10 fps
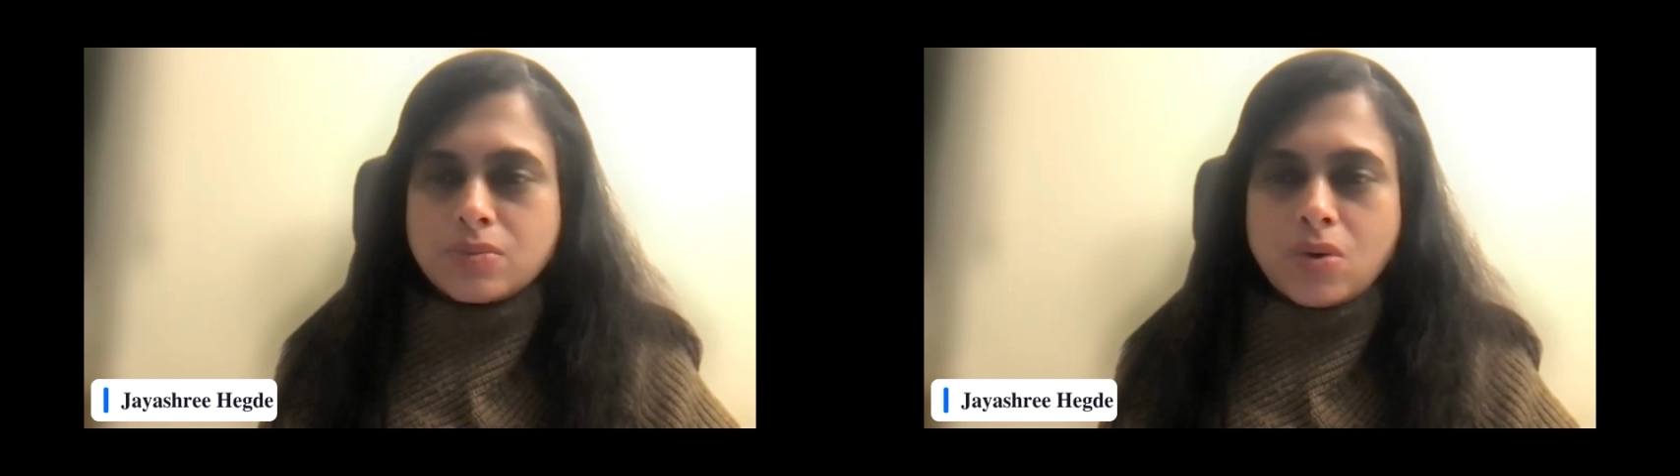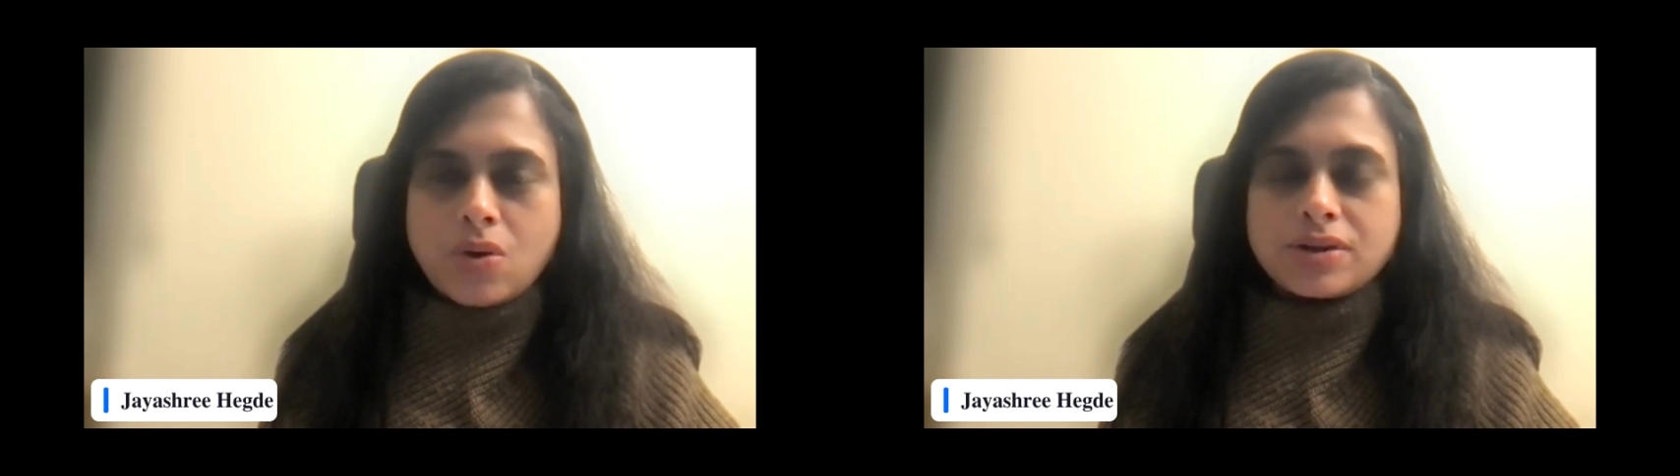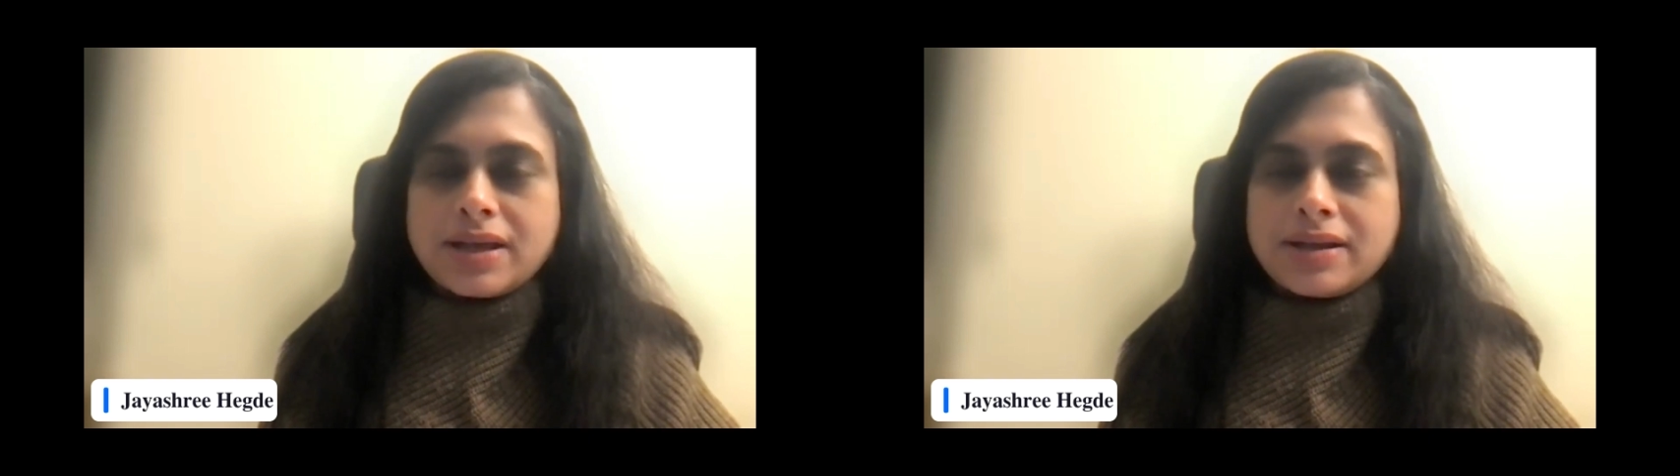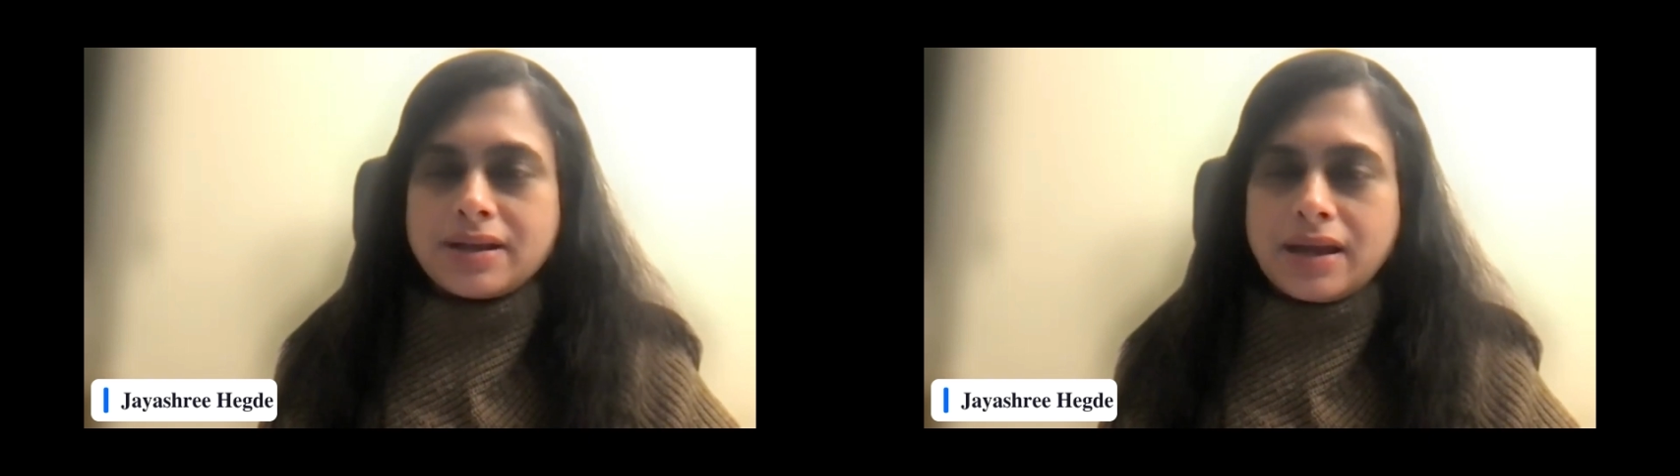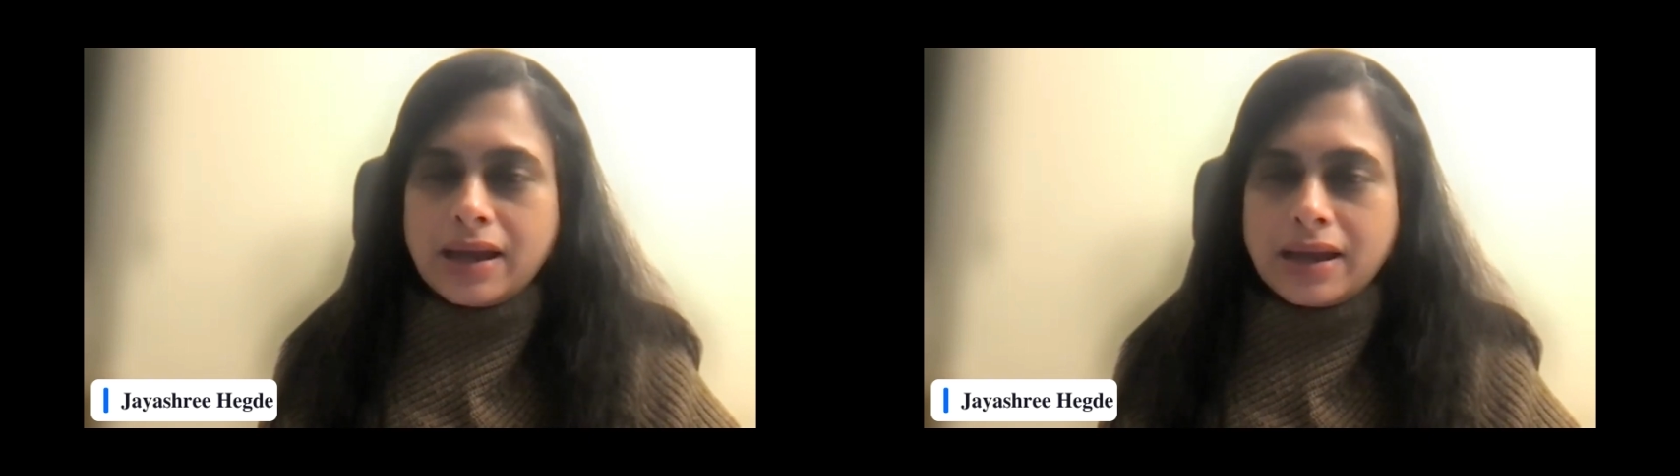more
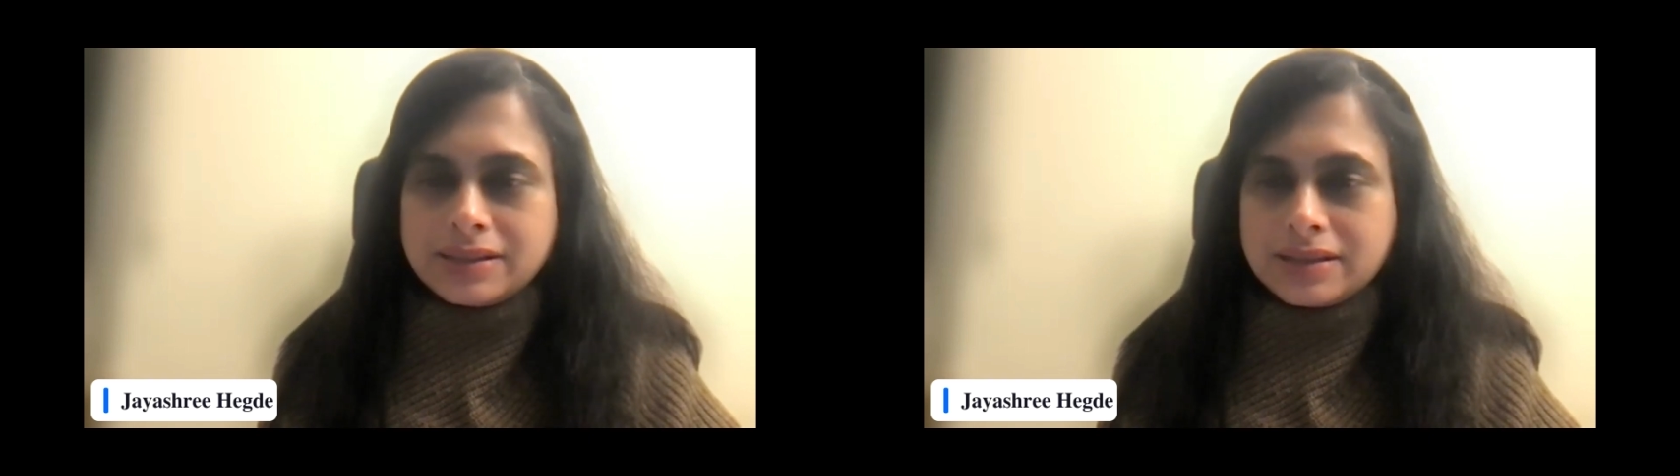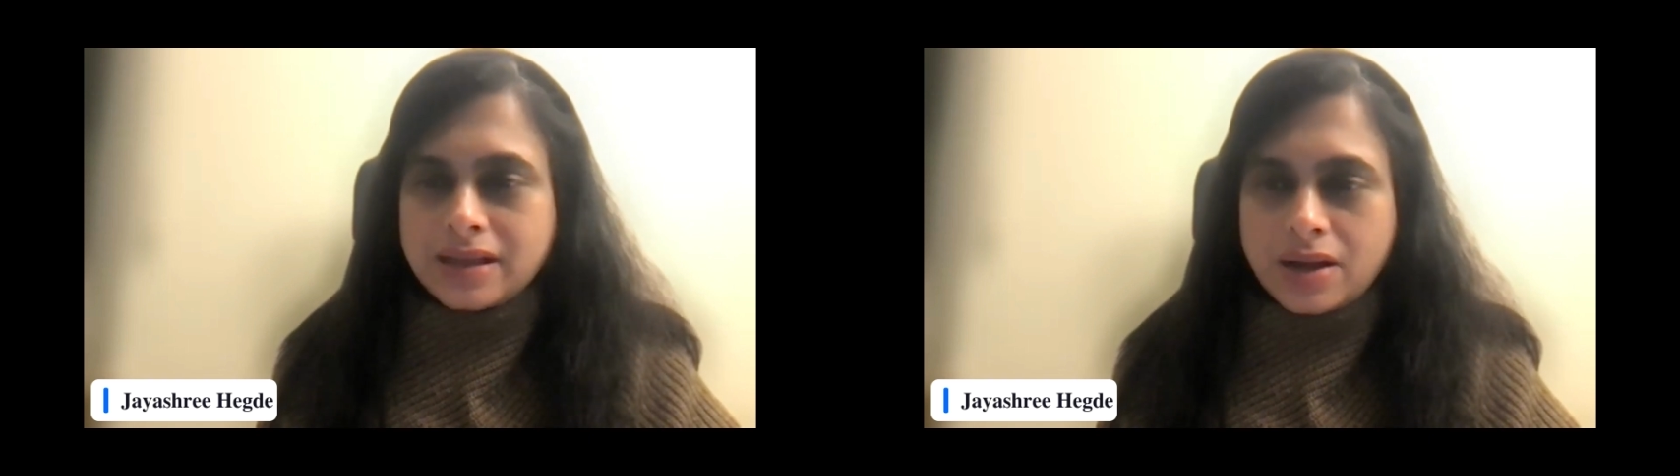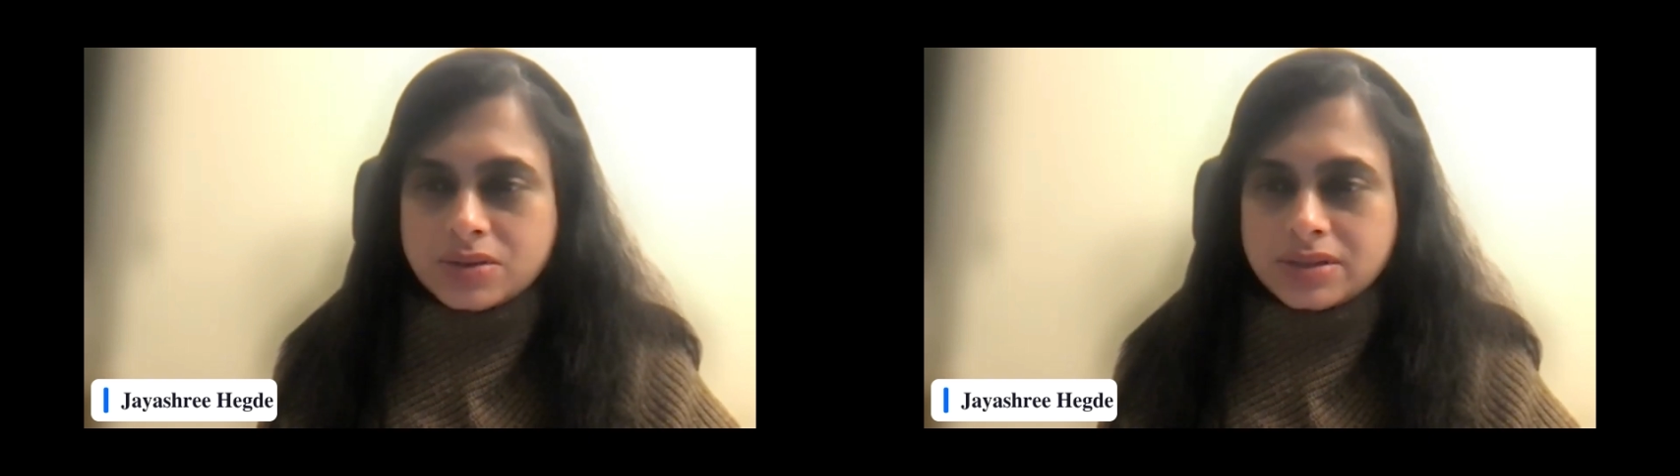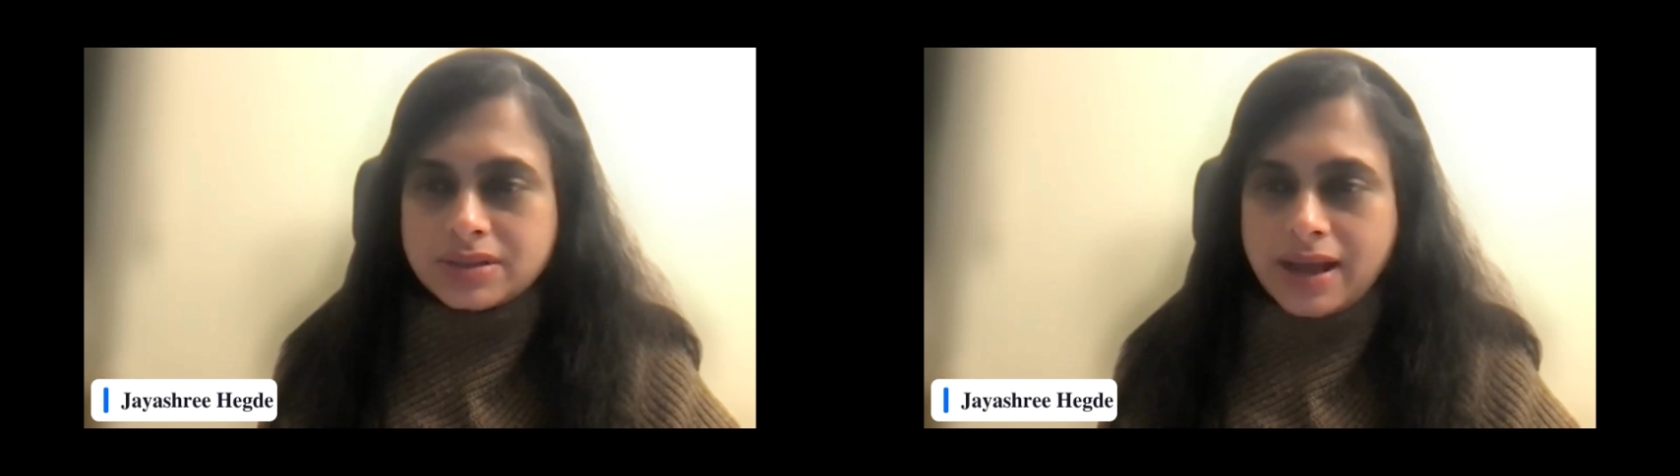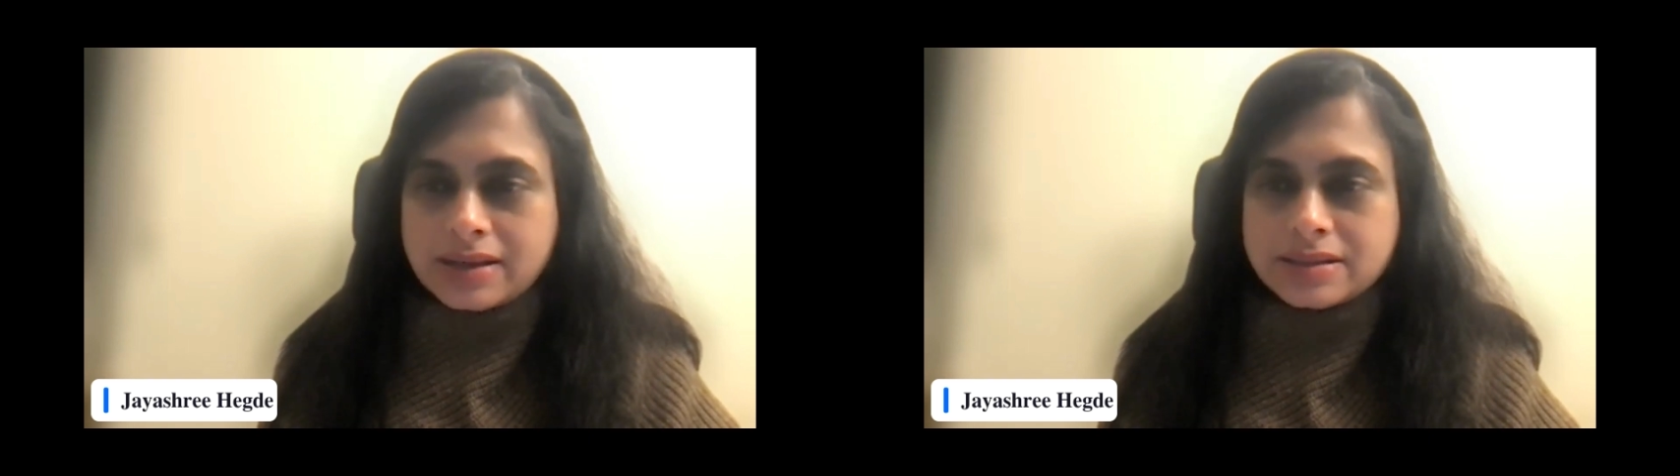than
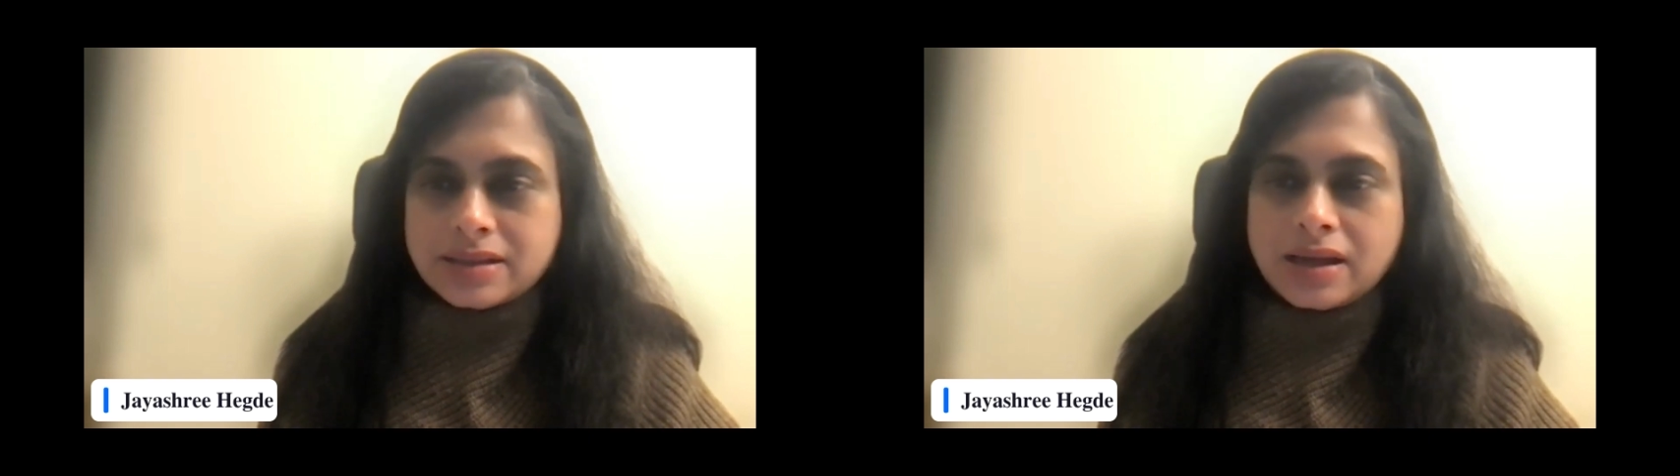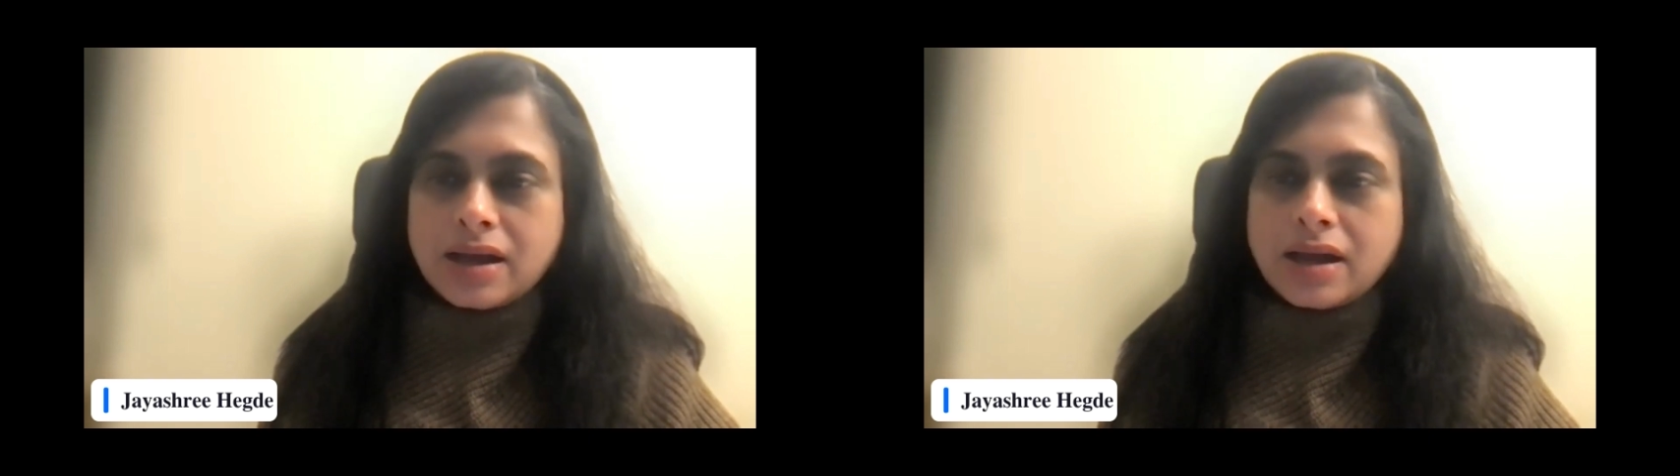80,000 tags.